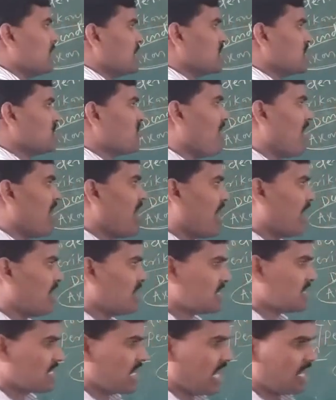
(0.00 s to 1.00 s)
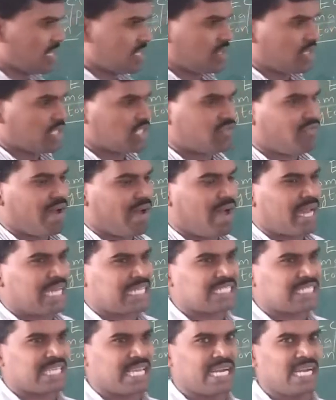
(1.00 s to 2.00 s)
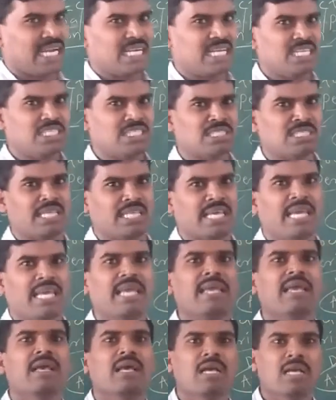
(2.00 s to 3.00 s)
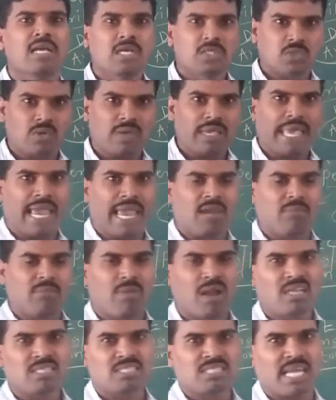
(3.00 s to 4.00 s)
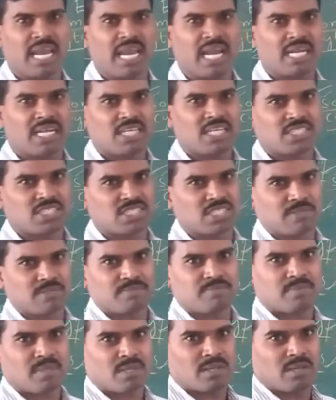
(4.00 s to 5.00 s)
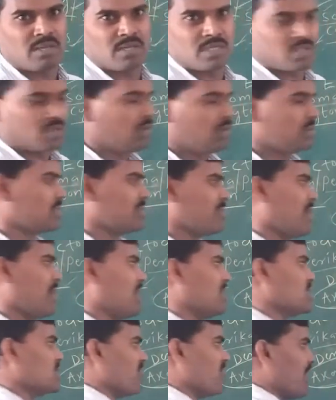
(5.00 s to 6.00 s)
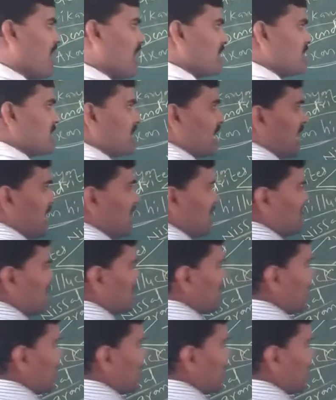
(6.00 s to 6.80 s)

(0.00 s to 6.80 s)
Schwann cell. The Schwann scientist, so animal scientist. So Schwann scientist, the